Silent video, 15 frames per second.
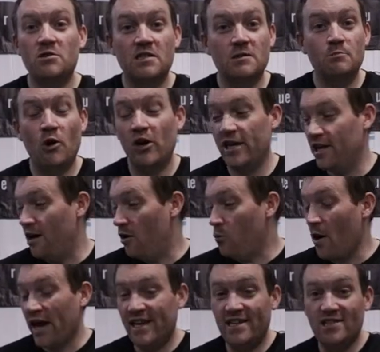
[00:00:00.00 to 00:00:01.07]
which is my
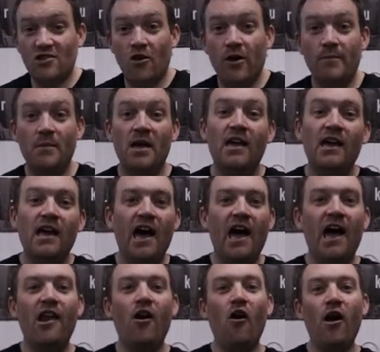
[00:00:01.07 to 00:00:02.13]
weighing time,
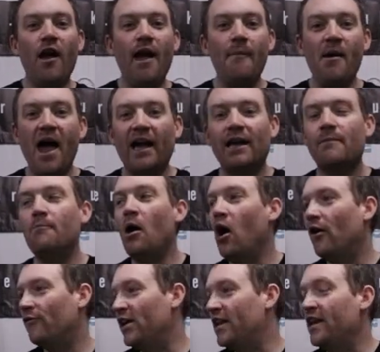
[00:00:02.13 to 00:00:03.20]
and I am Hank
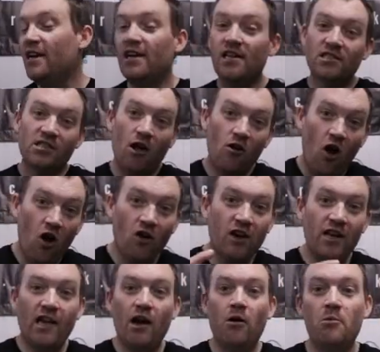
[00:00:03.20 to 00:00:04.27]
Marvin. So I'm
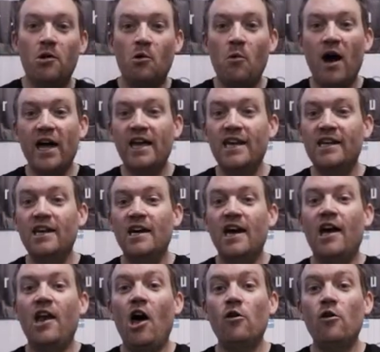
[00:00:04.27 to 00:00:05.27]
going to get on with the weighing, and